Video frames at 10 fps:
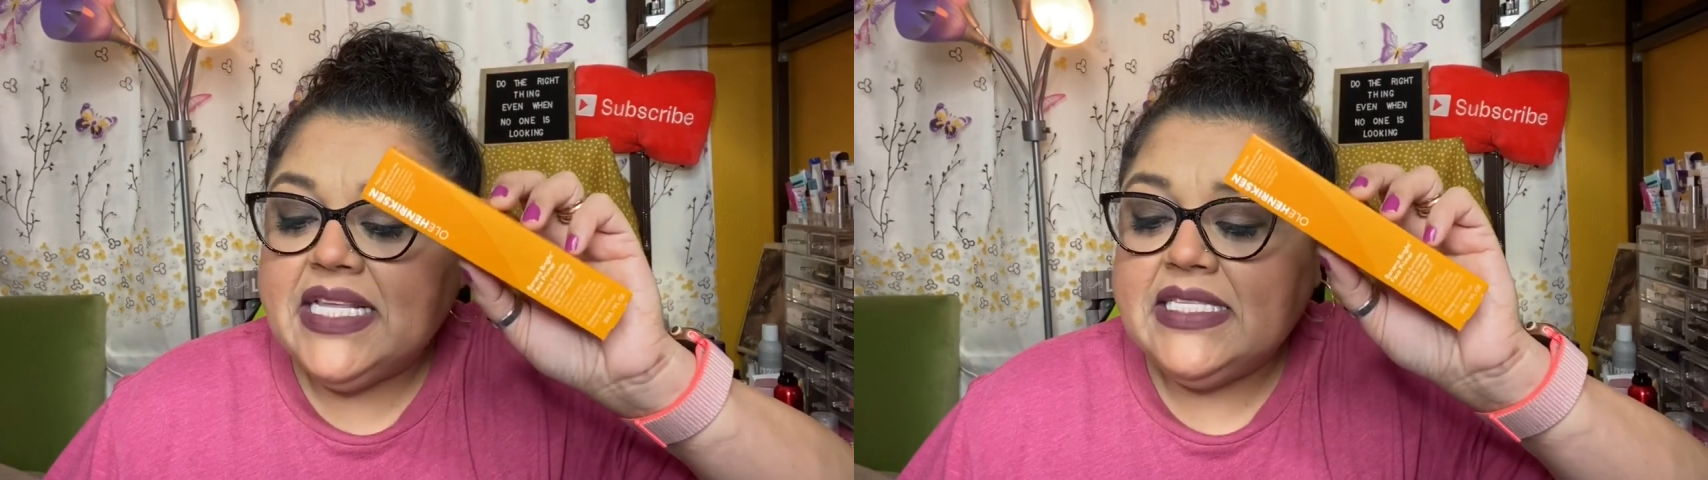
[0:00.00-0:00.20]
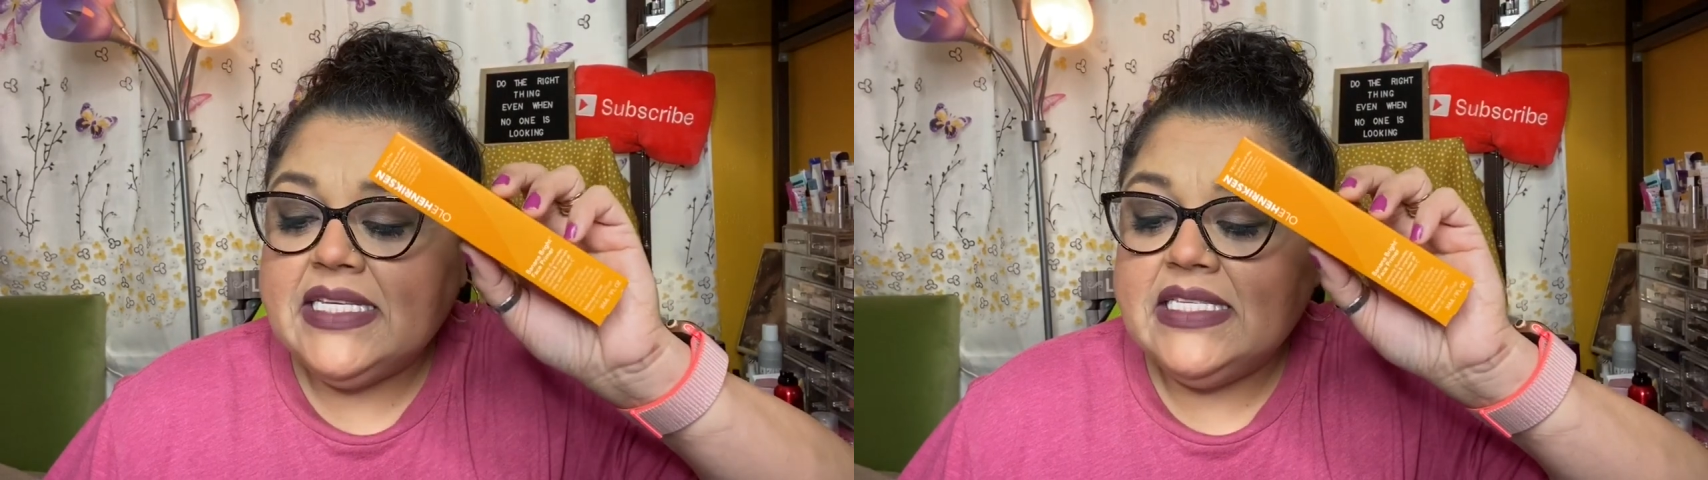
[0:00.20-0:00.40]

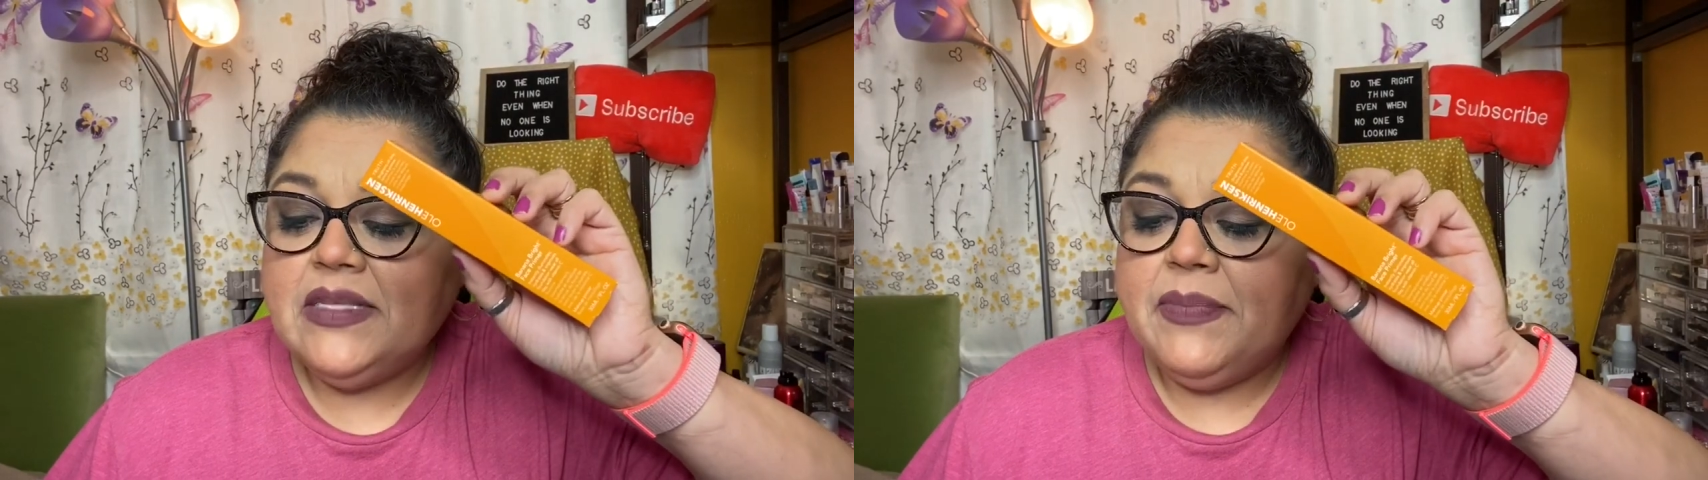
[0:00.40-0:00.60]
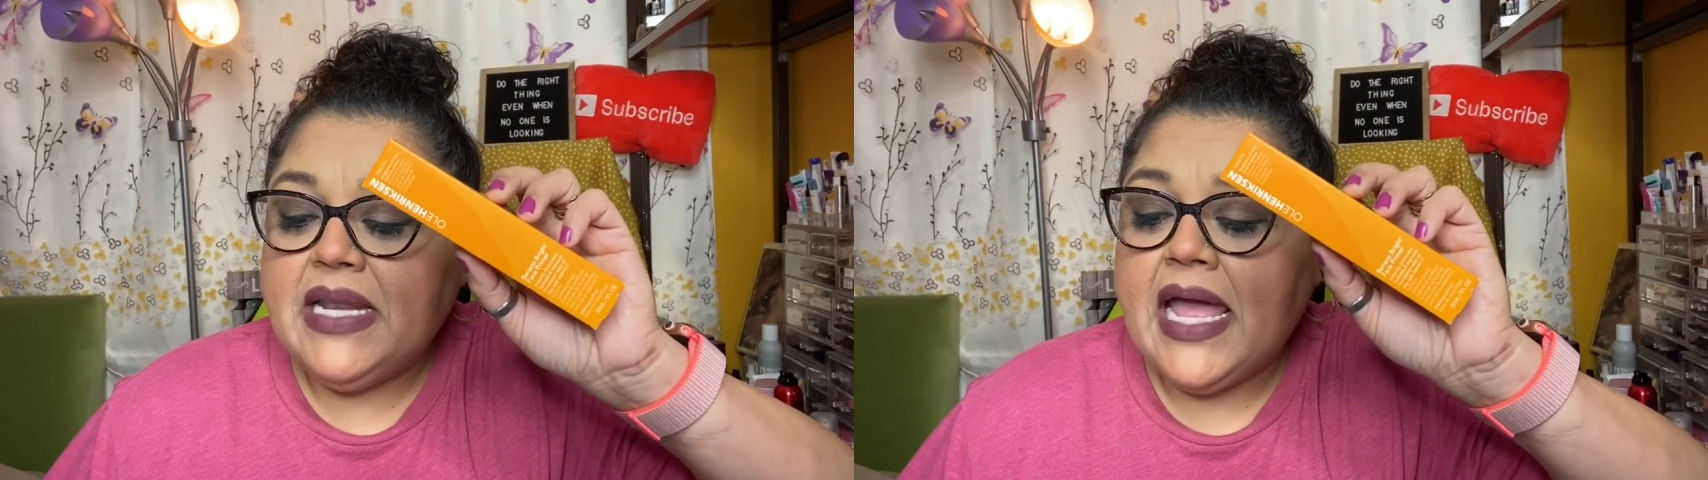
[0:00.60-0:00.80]
this is
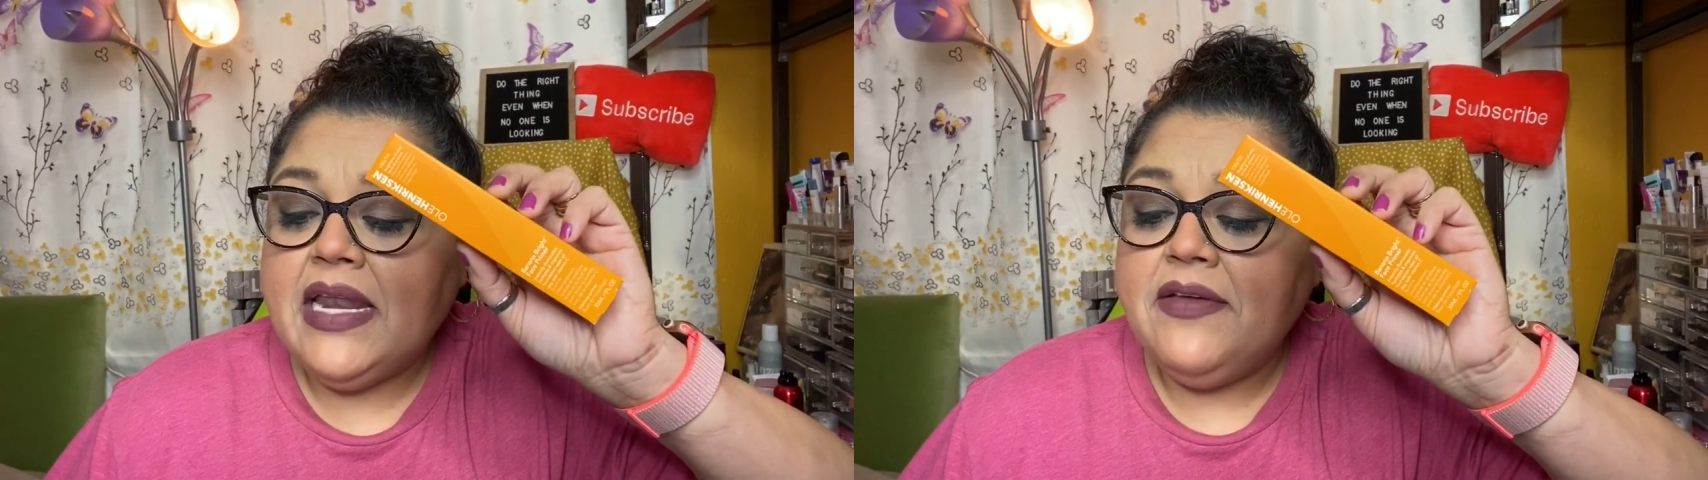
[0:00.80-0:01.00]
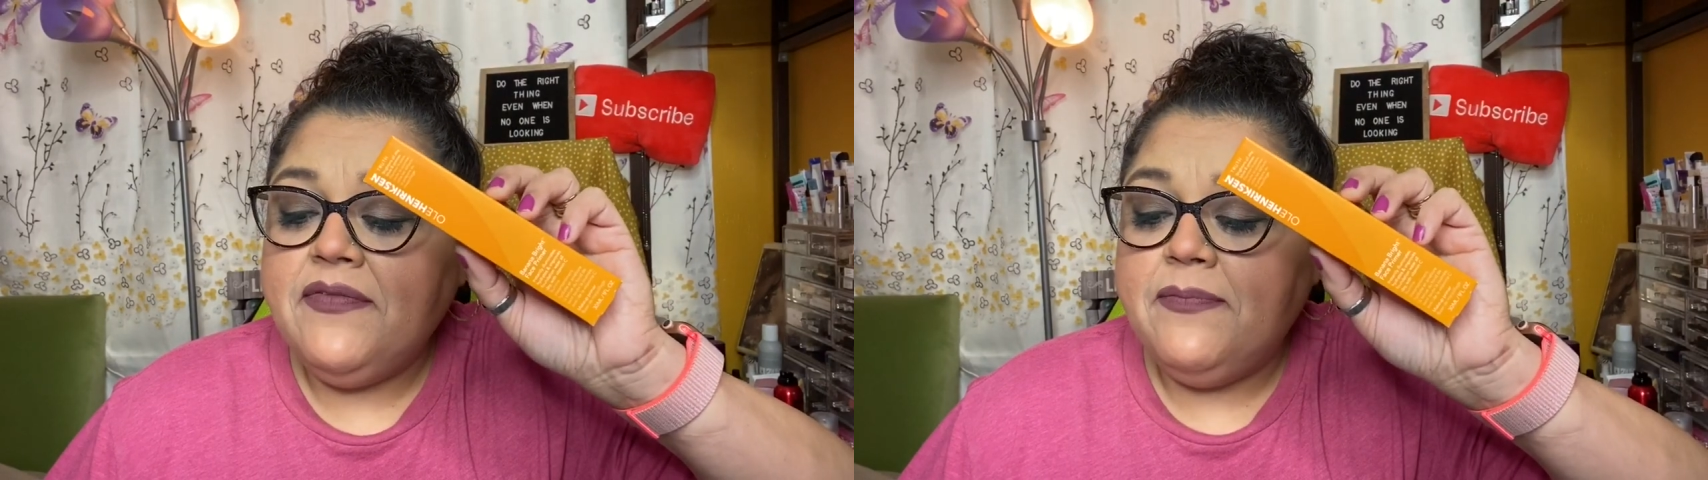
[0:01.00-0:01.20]
the
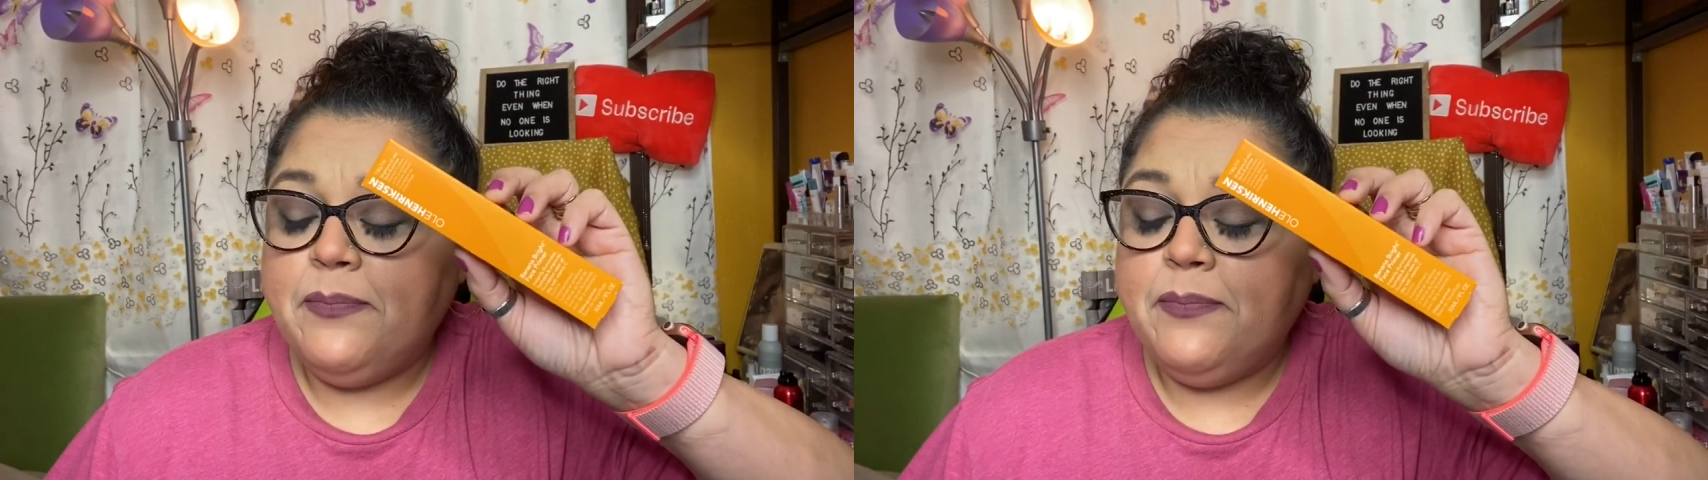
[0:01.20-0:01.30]
Banana